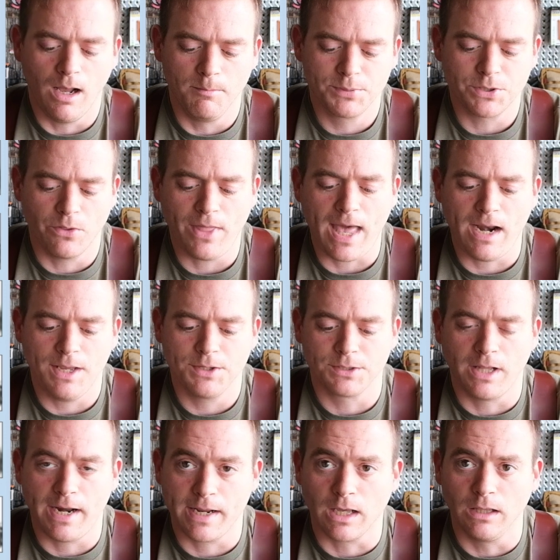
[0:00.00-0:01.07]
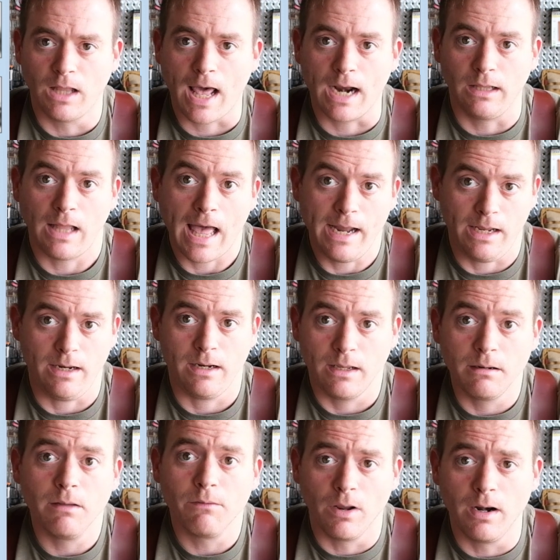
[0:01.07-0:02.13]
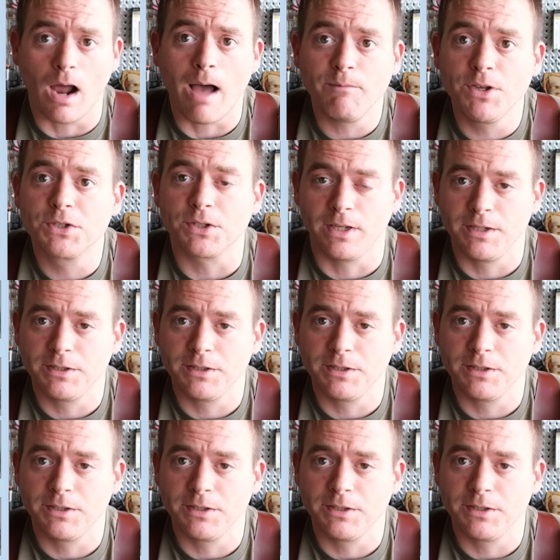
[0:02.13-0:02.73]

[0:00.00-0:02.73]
So that is letting a lot of light in, and obviously